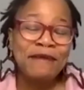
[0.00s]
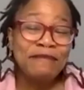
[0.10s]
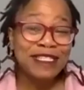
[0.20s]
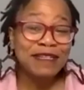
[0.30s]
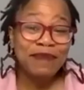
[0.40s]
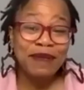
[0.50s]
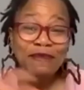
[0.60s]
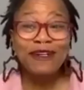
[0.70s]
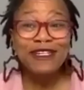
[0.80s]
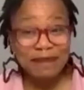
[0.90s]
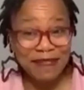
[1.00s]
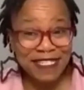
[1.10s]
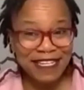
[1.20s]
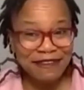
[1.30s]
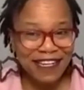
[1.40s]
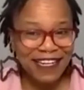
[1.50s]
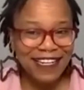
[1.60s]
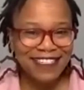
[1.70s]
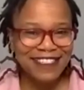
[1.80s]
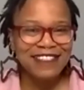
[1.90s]
But to be more specific,
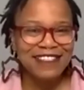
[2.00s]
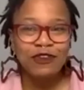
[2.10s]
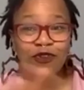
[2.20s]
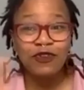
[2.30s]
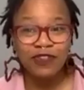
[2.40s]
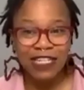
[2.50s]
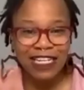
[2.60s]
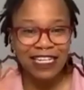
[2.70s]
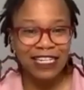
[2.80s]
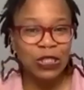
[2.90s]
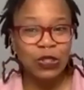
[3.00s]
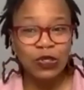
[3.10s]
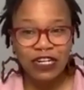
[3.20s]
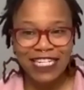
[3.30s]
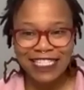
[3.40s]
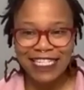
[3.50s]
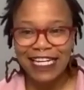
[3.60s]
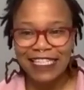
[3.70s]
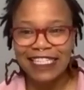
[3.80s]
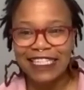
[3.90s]
because Google can get a little crazy
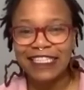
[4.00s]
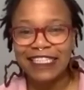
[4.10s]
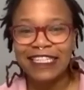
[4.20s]
out there,